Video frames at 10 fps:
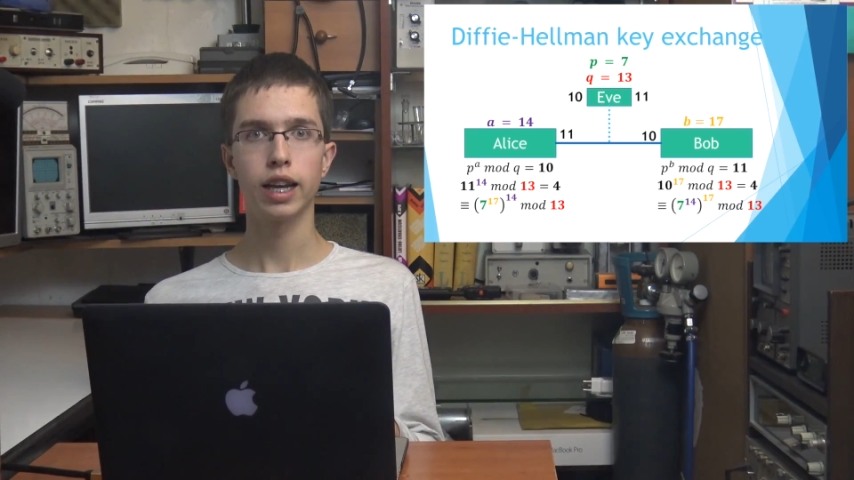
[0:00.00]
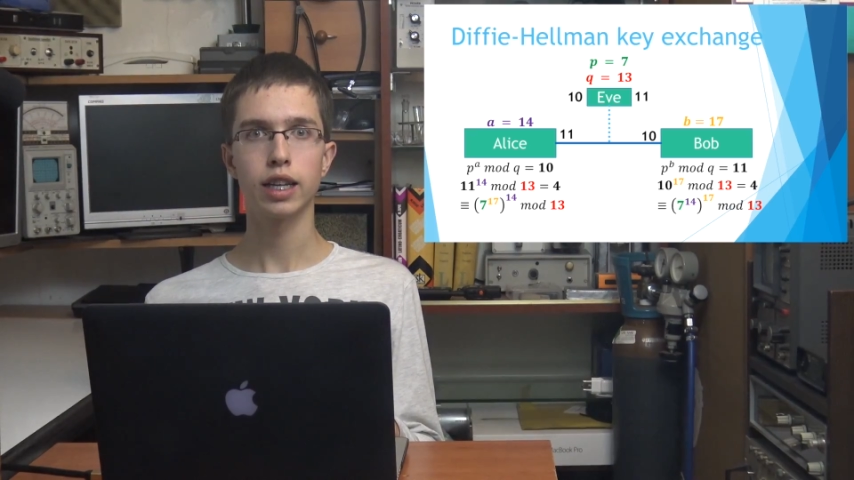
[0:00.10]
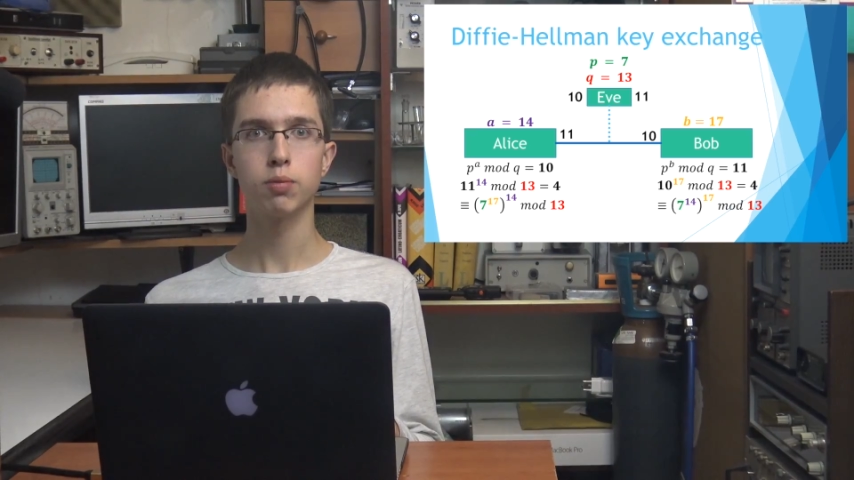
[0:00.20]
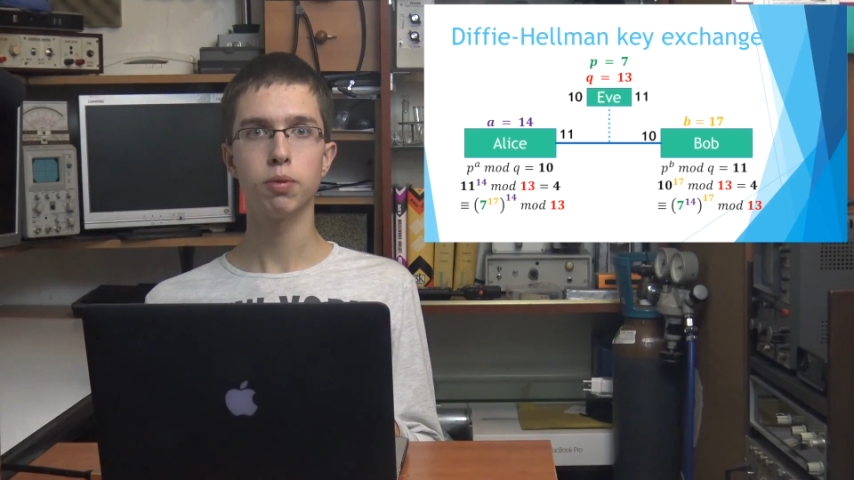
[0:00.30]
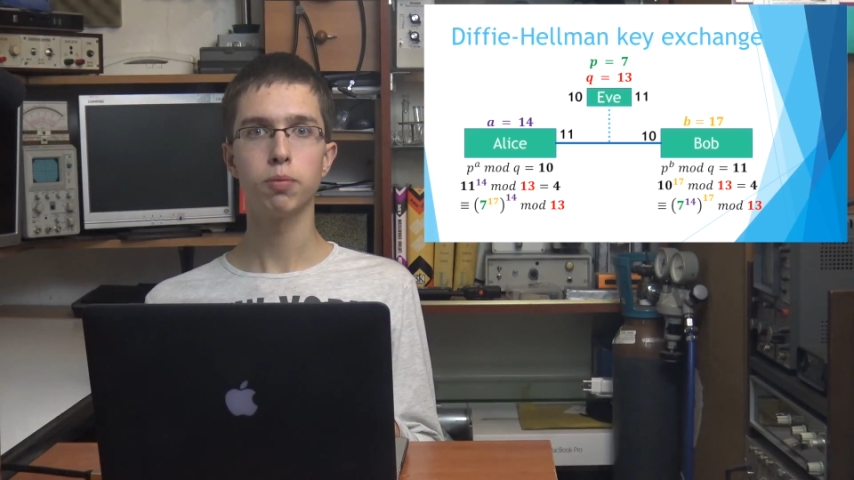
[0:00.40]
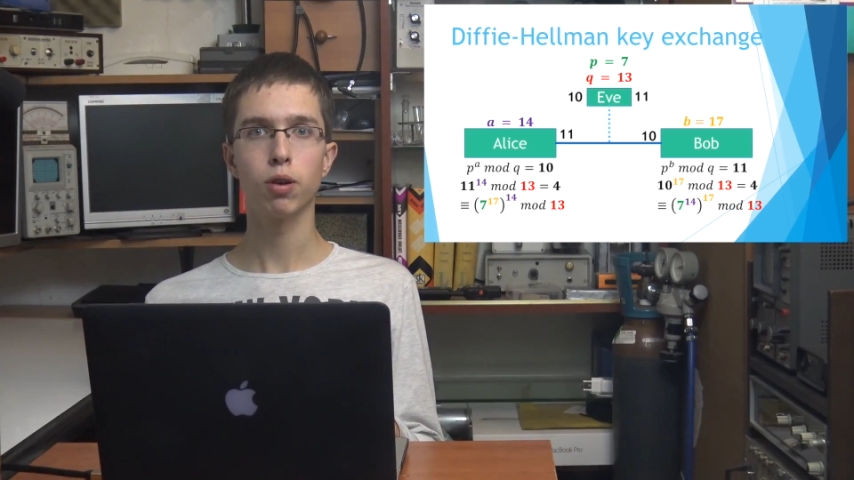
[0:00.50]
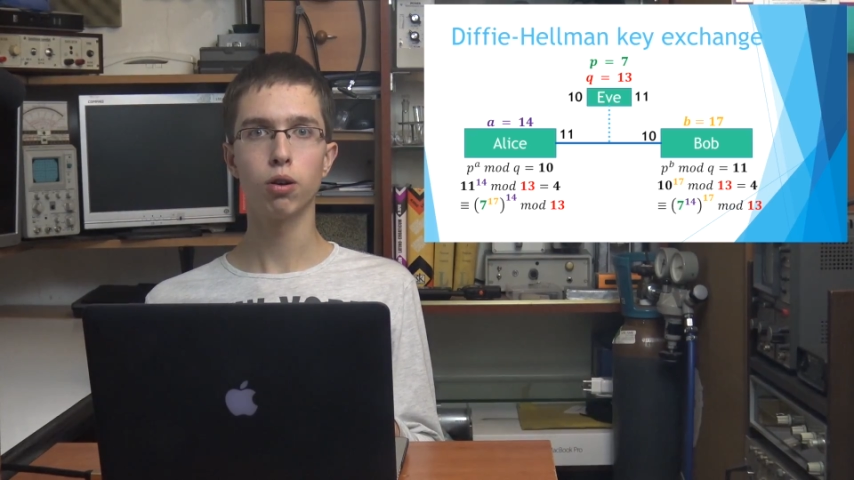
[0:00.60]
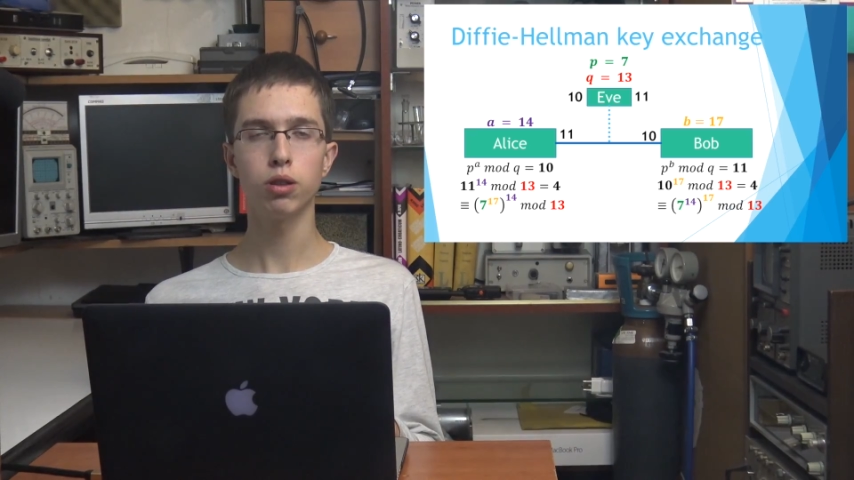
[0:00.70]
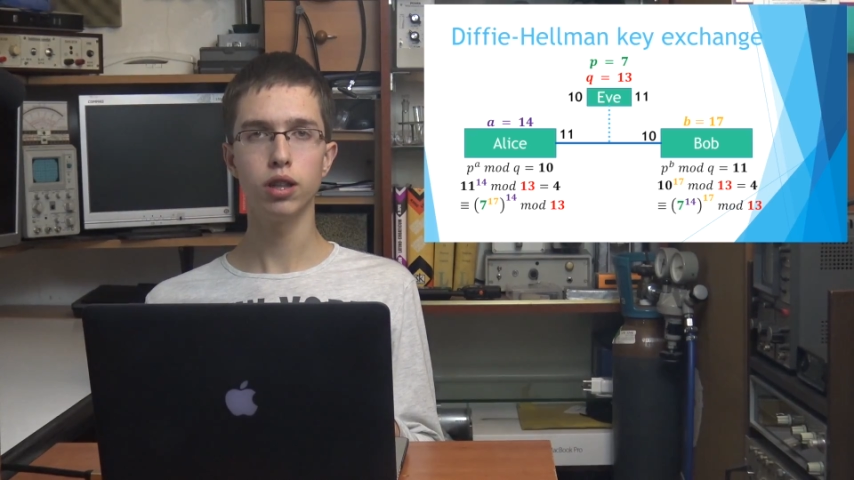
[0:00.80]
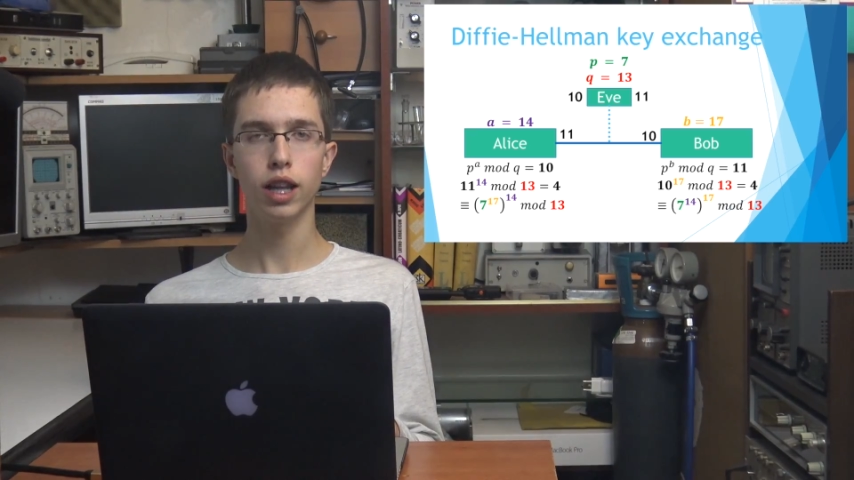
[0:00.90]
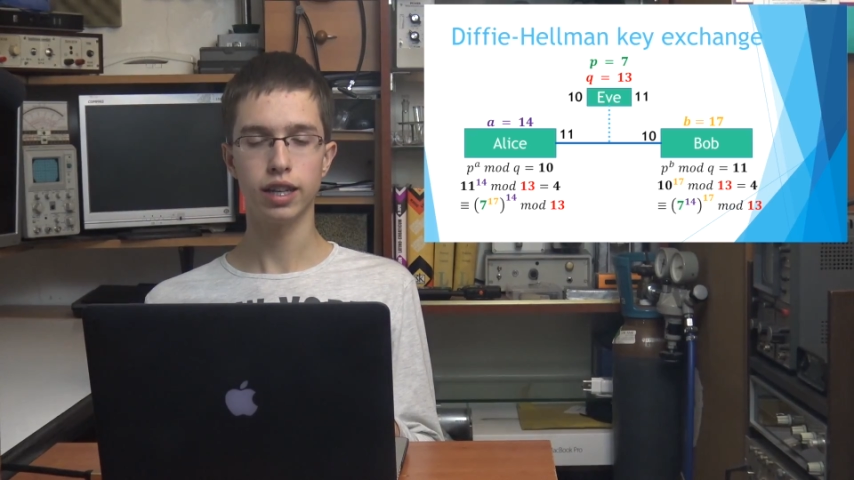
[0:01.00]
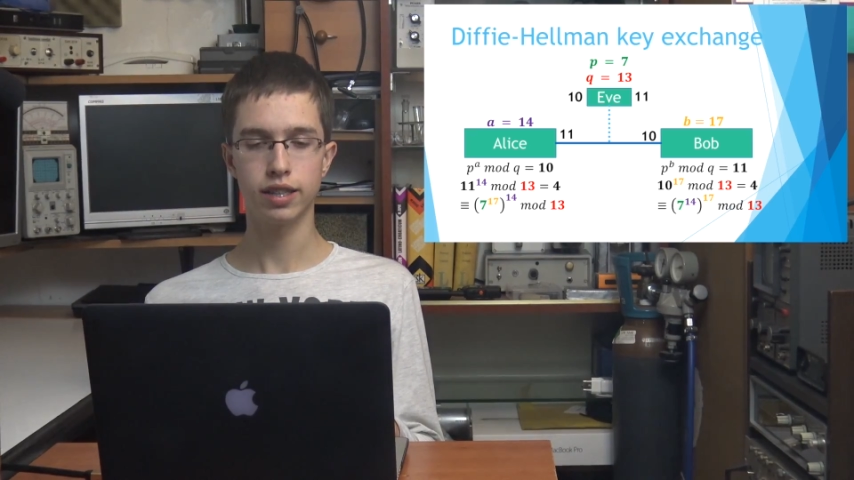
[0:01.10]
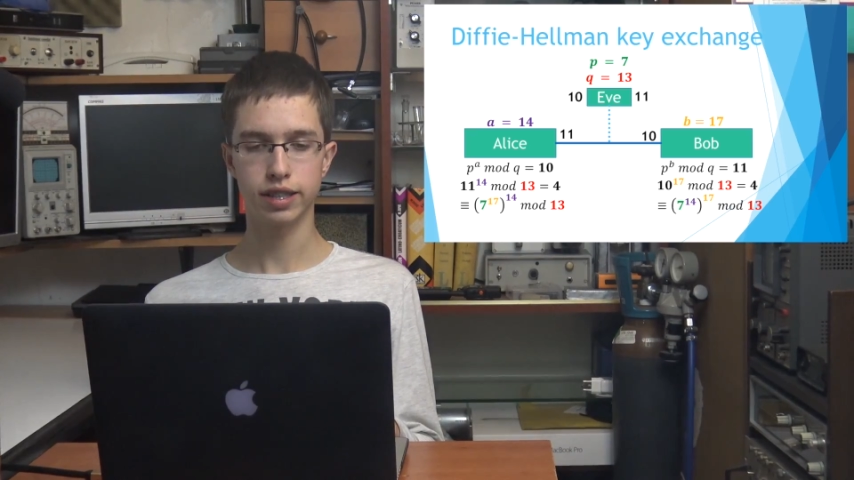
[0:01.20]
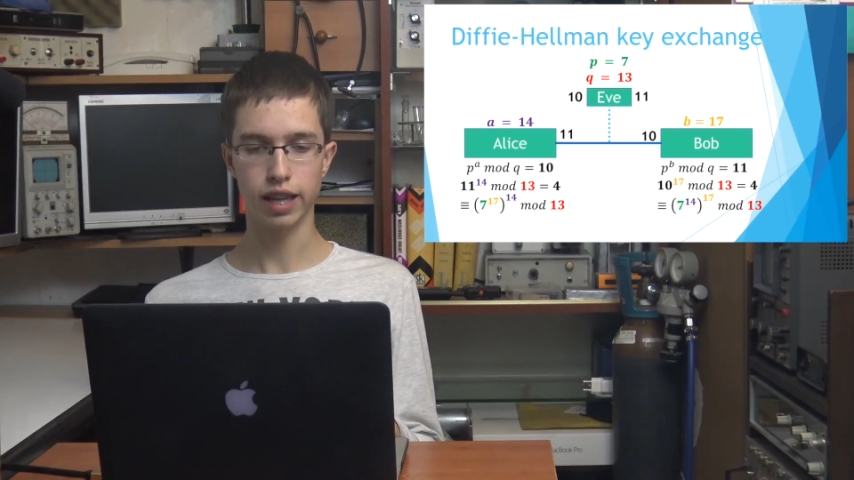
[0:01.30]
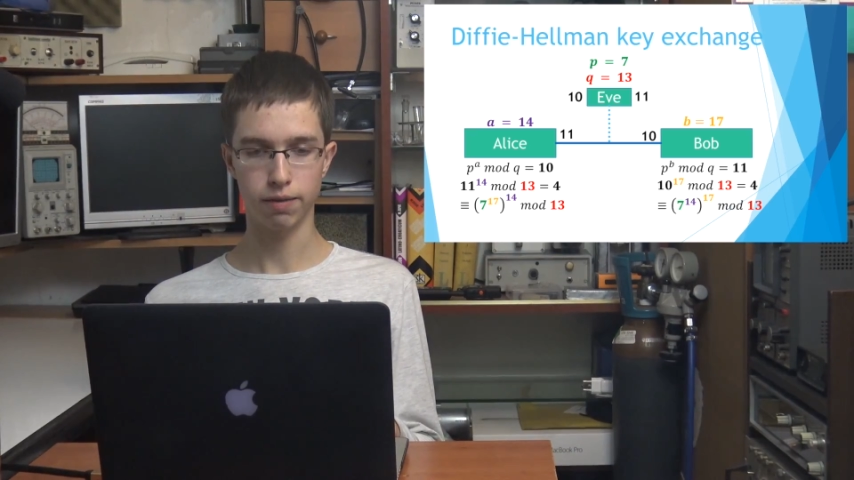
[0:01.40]
has been gotten
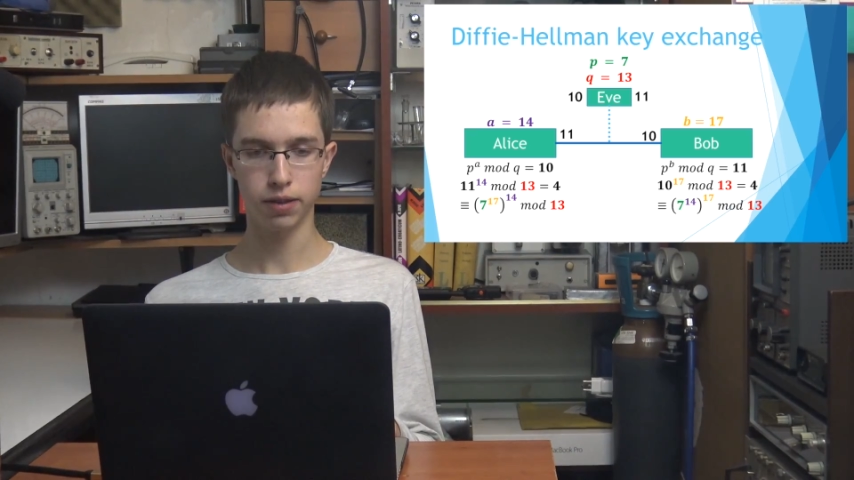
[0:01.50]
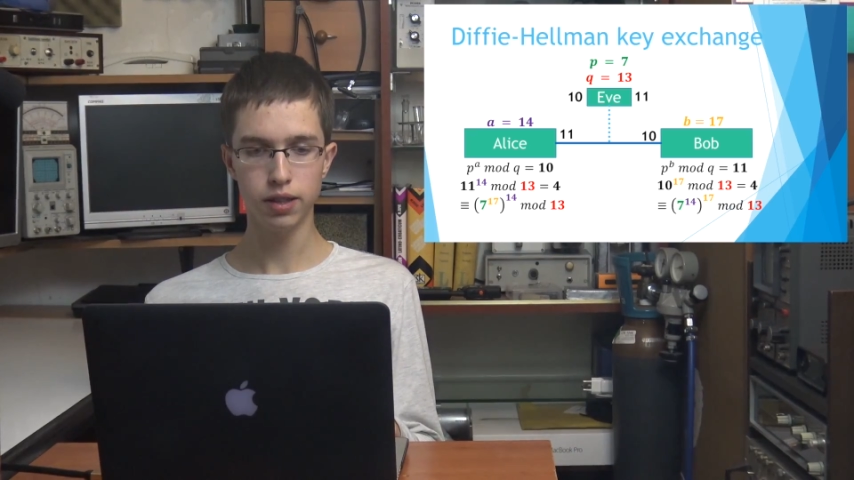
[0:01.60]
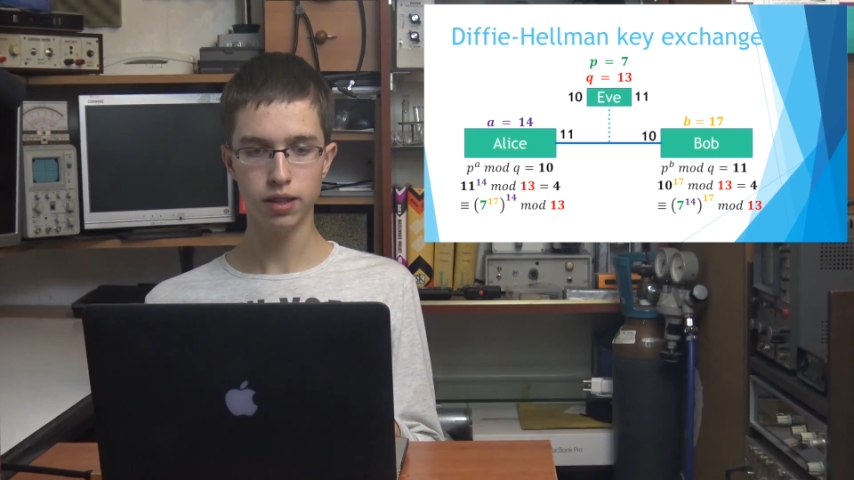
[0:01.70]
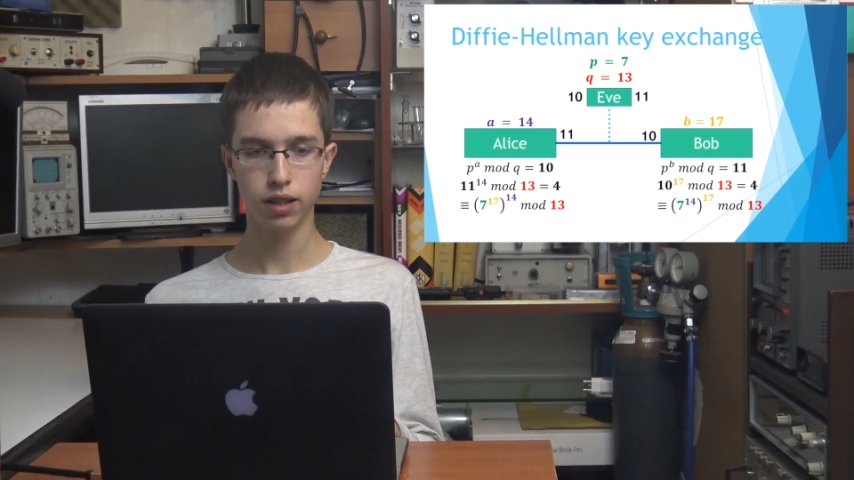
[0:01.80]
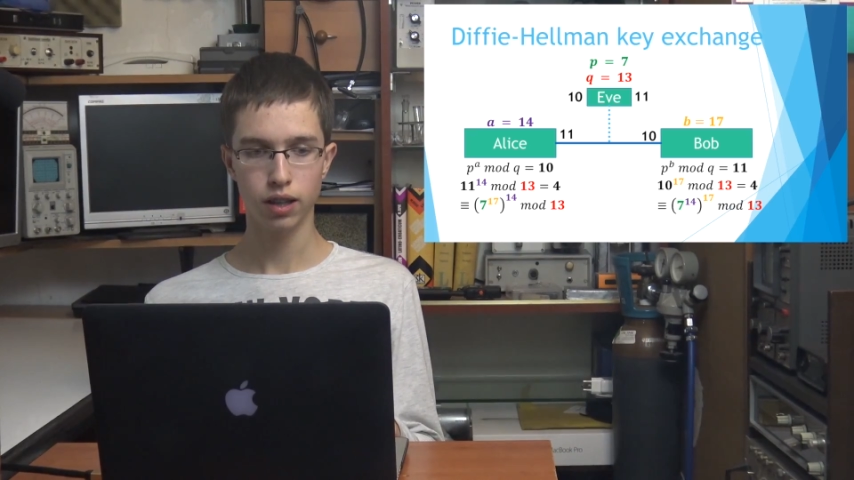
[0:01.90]
as 7